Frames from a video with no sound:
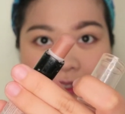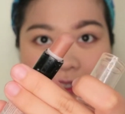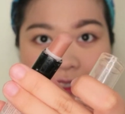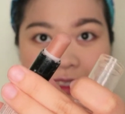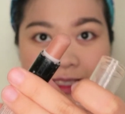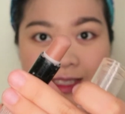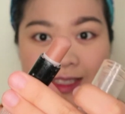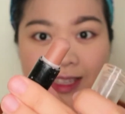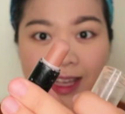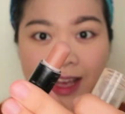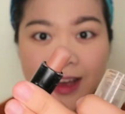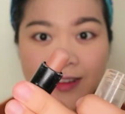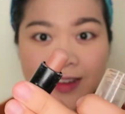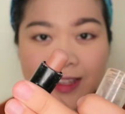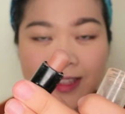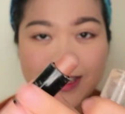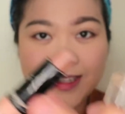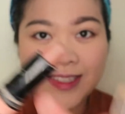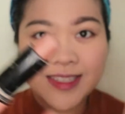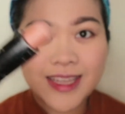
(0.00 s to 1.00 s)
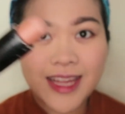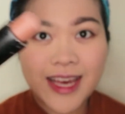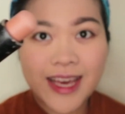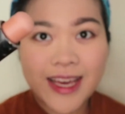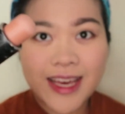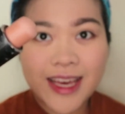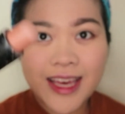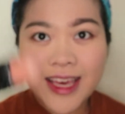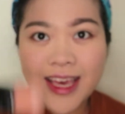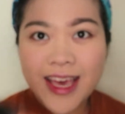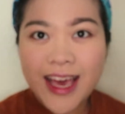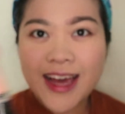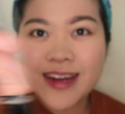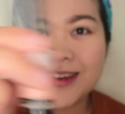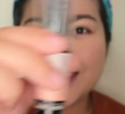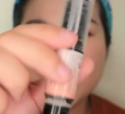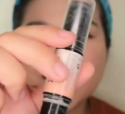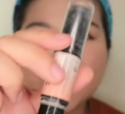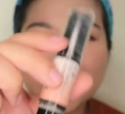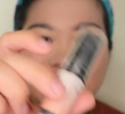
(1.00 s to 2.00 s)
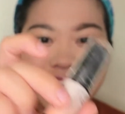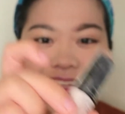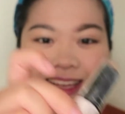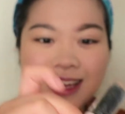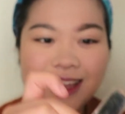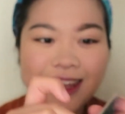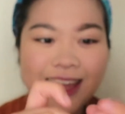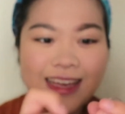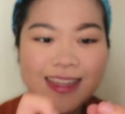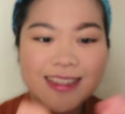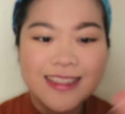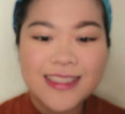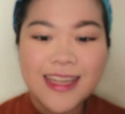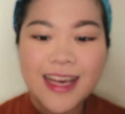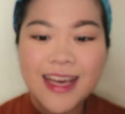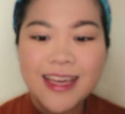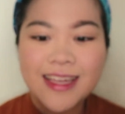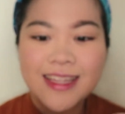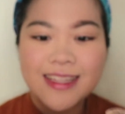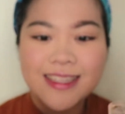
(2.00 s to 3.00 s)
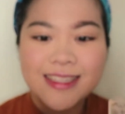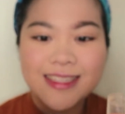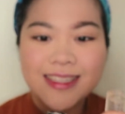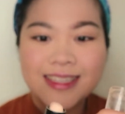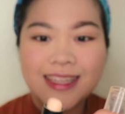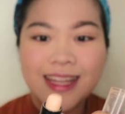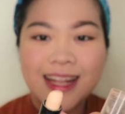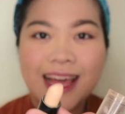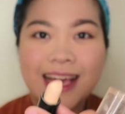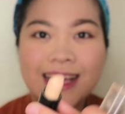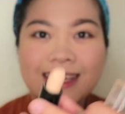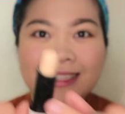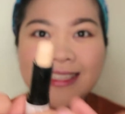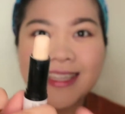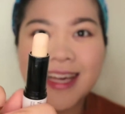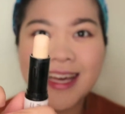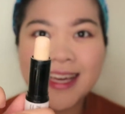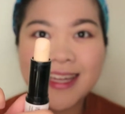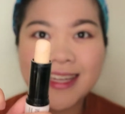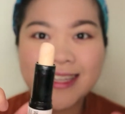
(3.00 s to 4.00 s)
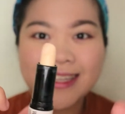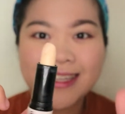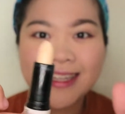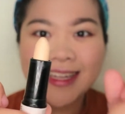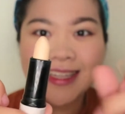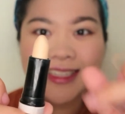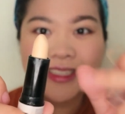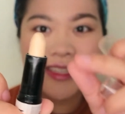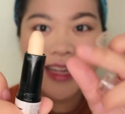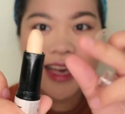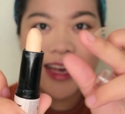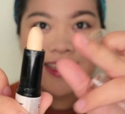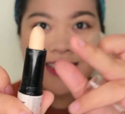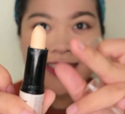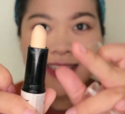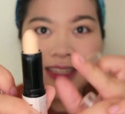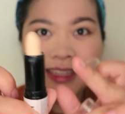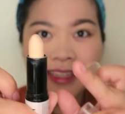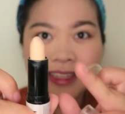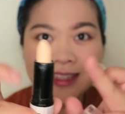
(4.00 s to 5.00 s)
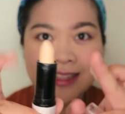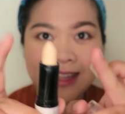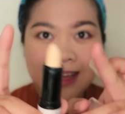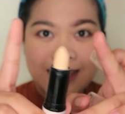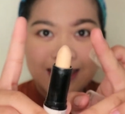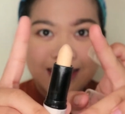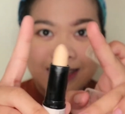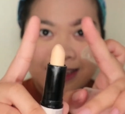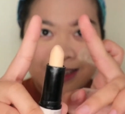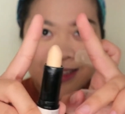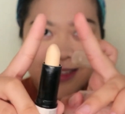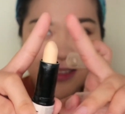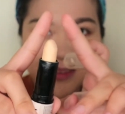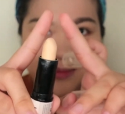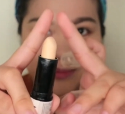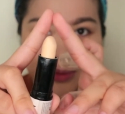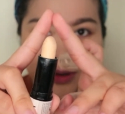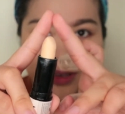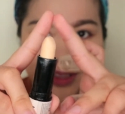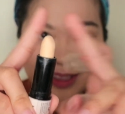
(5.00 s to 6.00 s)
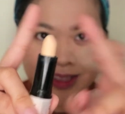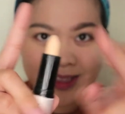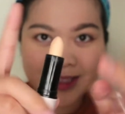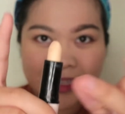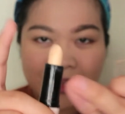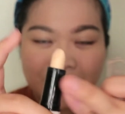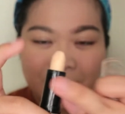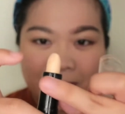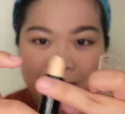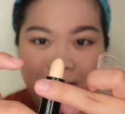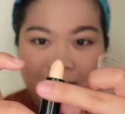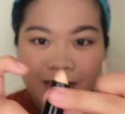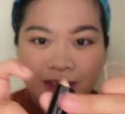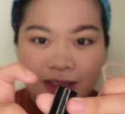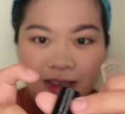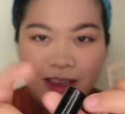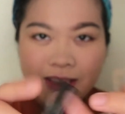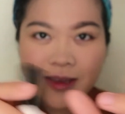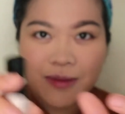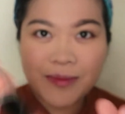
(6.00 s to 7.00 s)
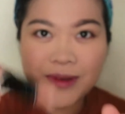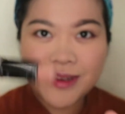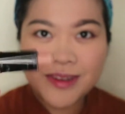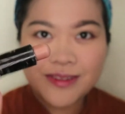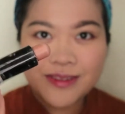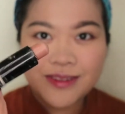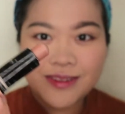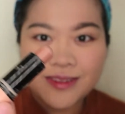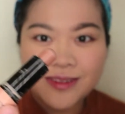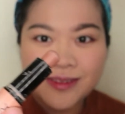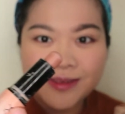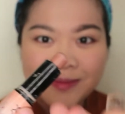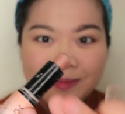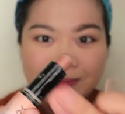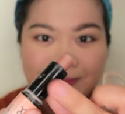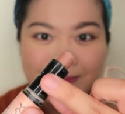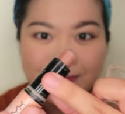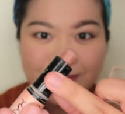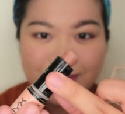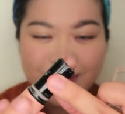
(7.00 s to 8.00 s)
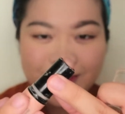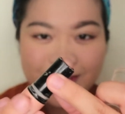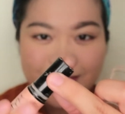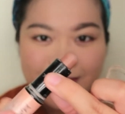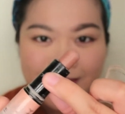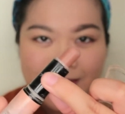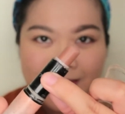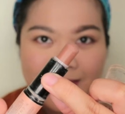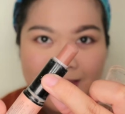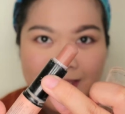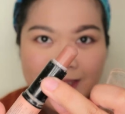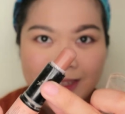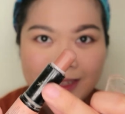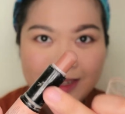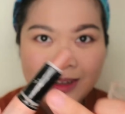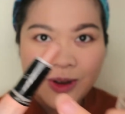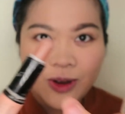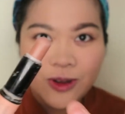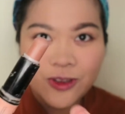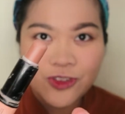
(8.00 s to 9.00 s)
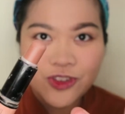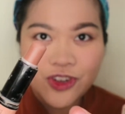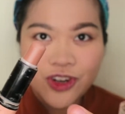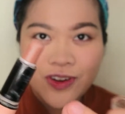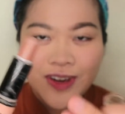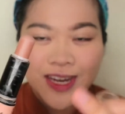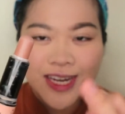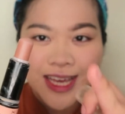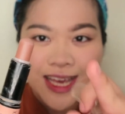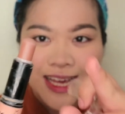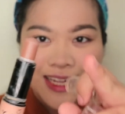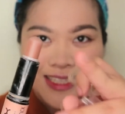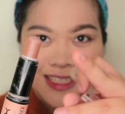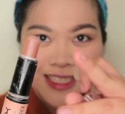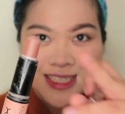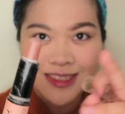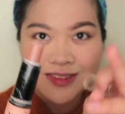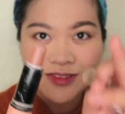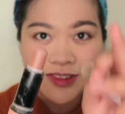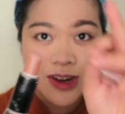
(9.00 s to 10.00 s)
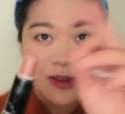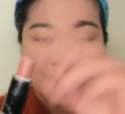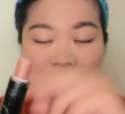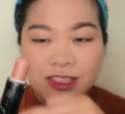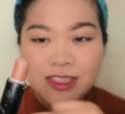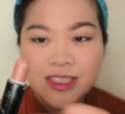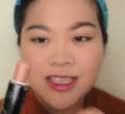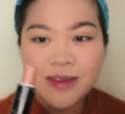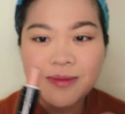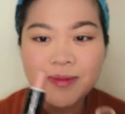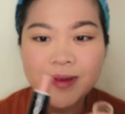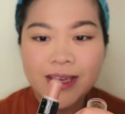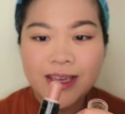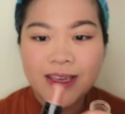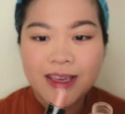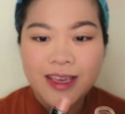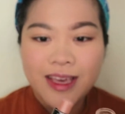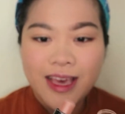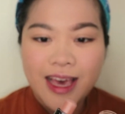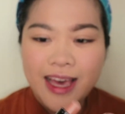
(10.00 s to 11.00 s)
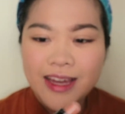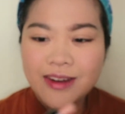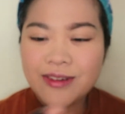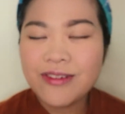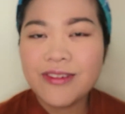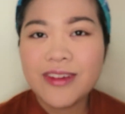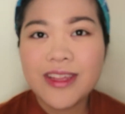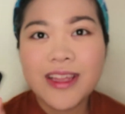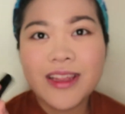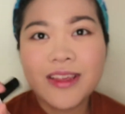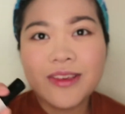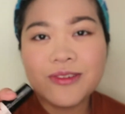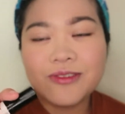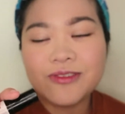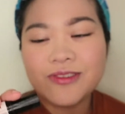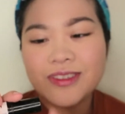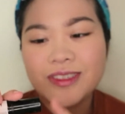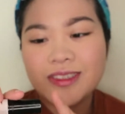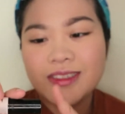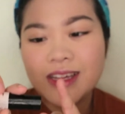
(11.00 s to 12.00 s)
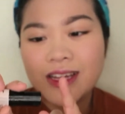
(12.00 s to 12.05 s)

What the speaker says: This is how it looks like. I don't use the light side. This is the light side. It has a little like pointed tip, but the contour one has just a rounded tip. I don't really use